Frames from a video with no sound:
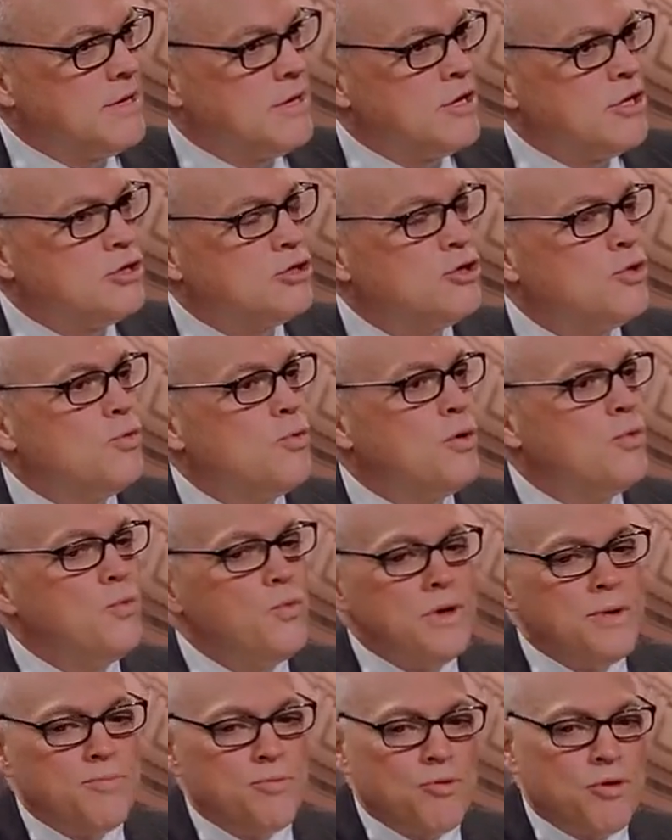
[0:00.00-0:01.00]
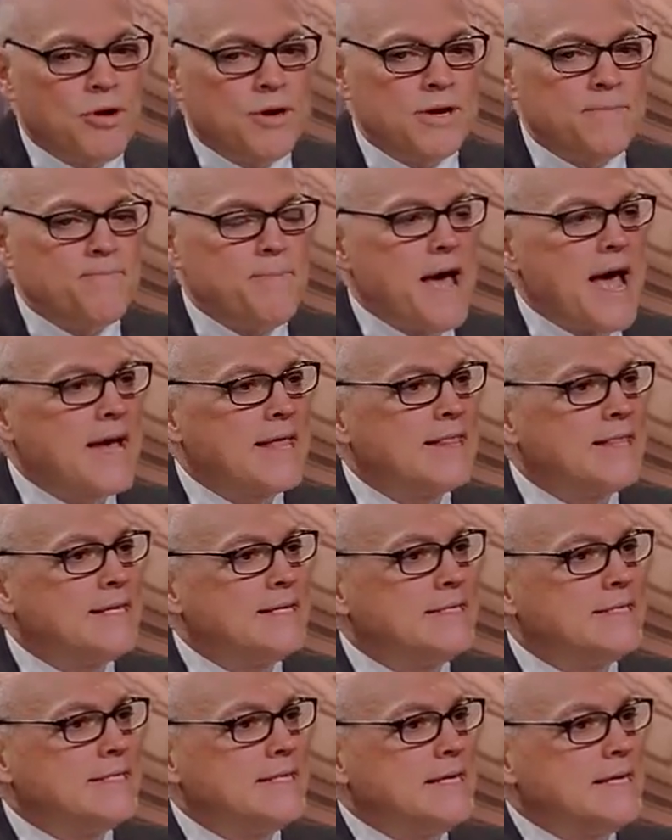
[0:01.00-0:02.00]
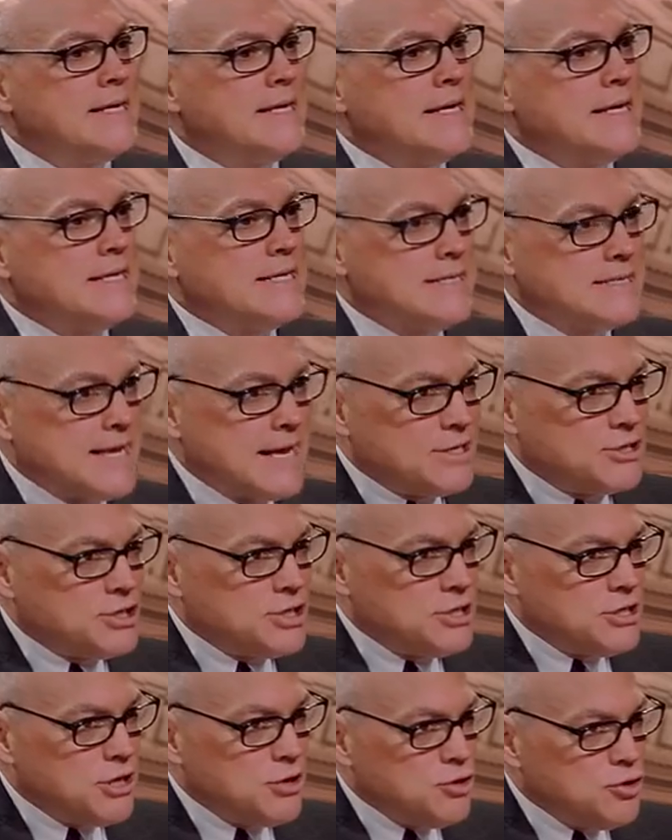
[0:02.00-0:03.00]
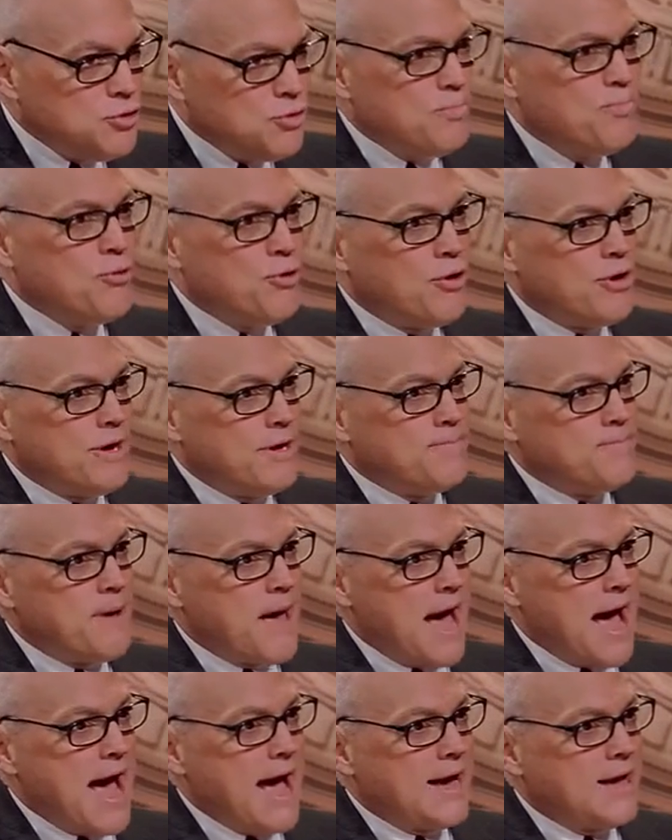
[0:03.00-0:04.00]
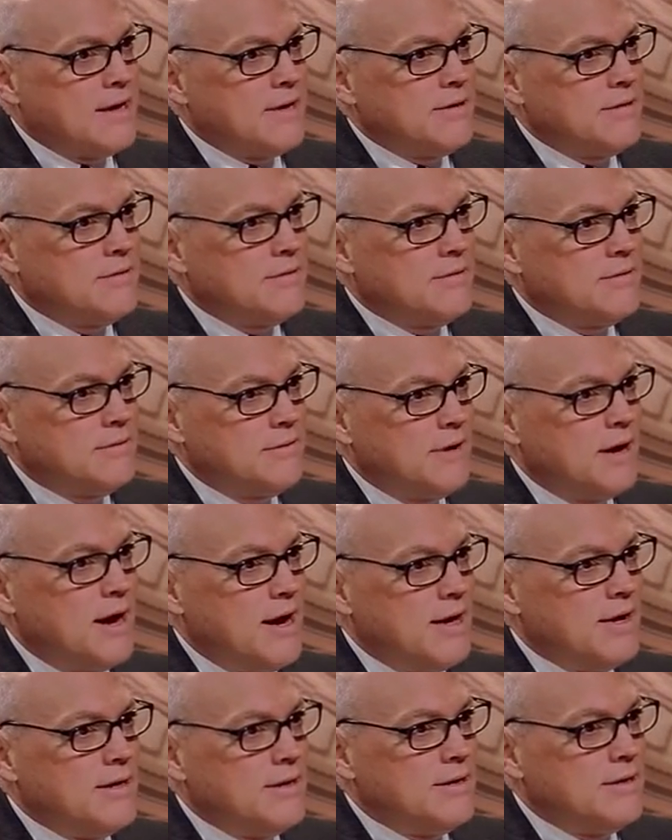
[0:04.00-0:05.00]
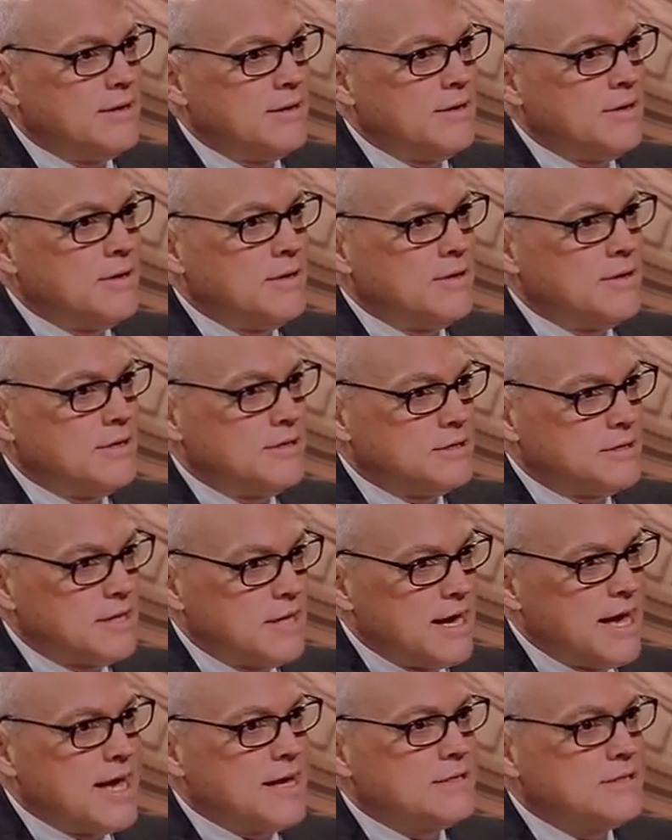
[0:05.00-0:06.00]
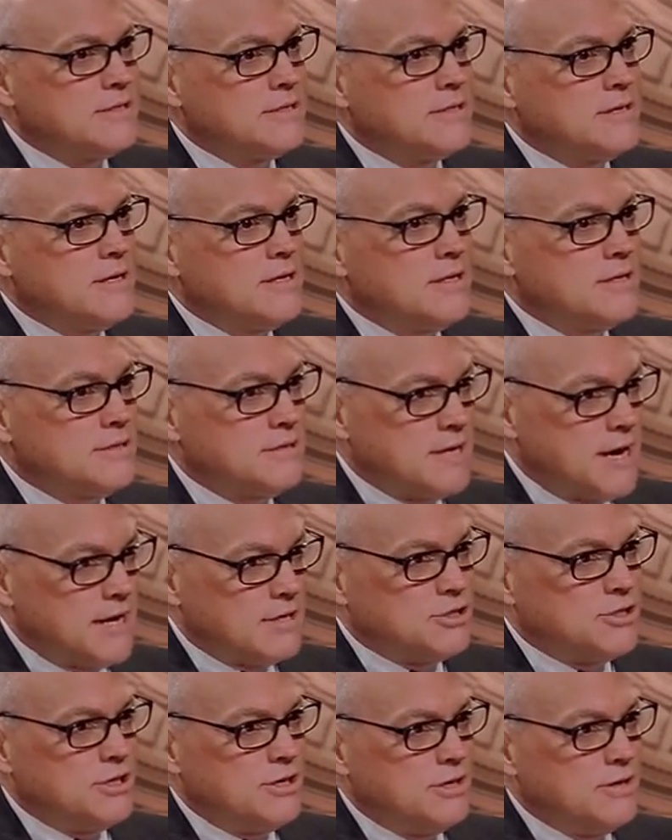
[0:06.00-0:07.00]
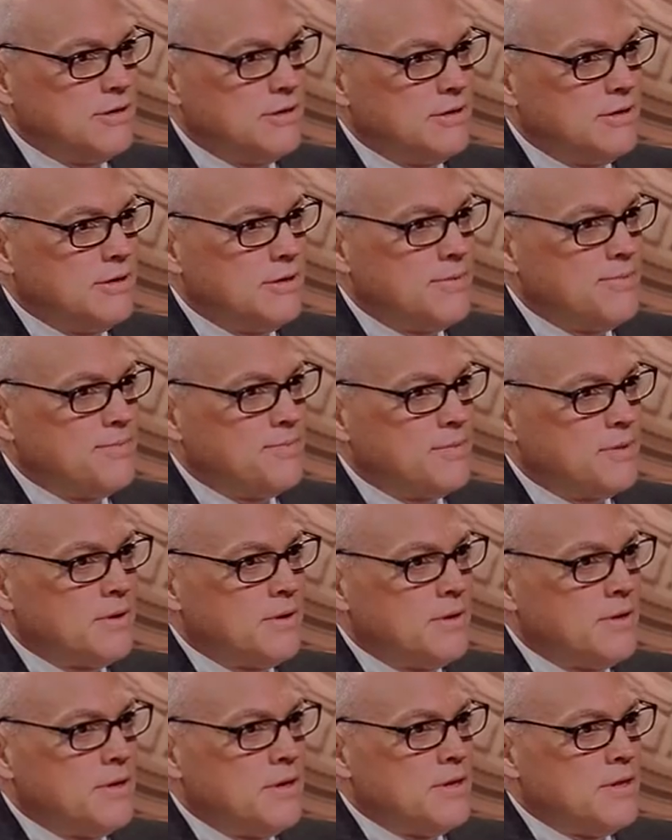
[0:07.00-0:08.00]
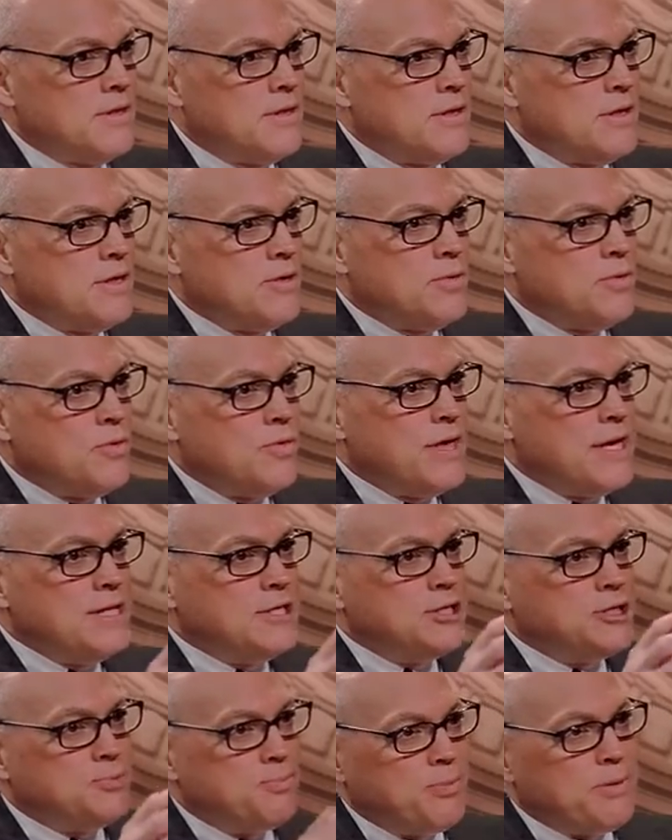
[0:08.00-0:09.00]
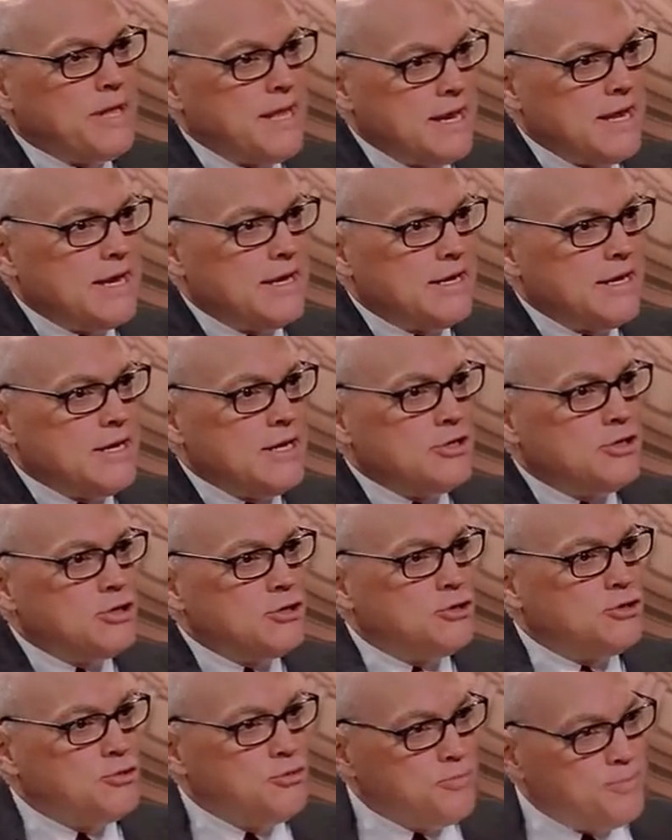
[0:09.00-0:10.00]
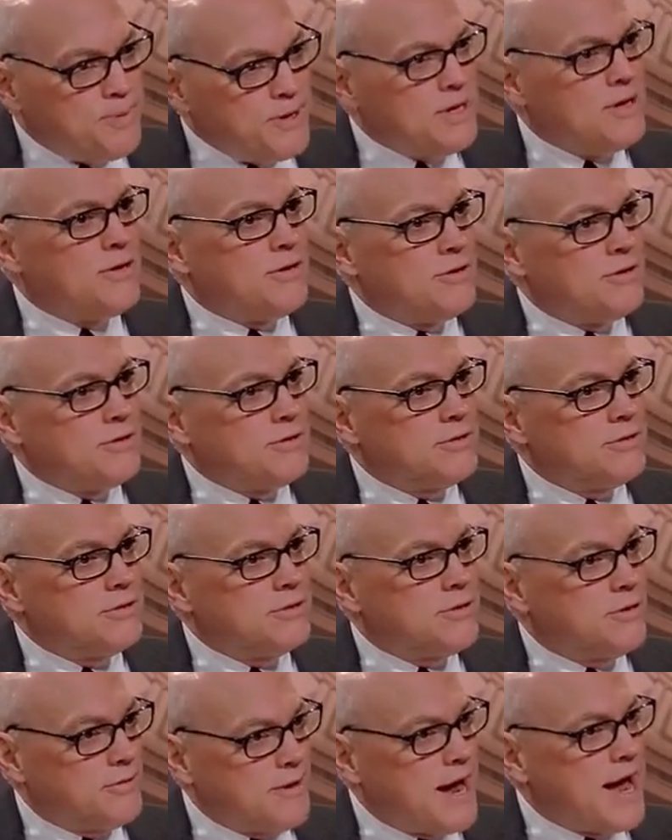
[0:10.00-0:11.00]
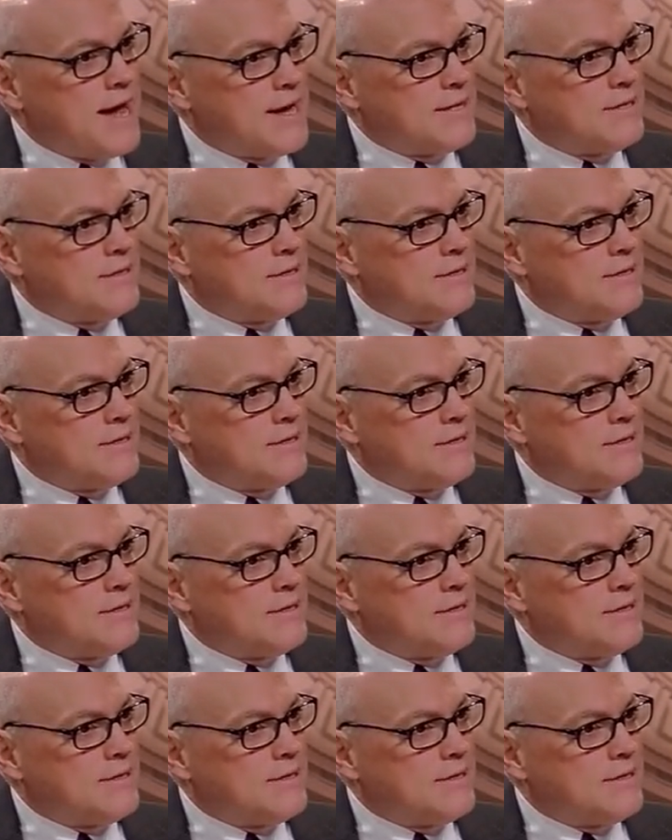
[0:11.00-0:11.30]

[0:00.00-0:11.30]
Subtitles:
So when we brought it back this session that you brought it back, right, this last session, they split it into 2 bills, correct?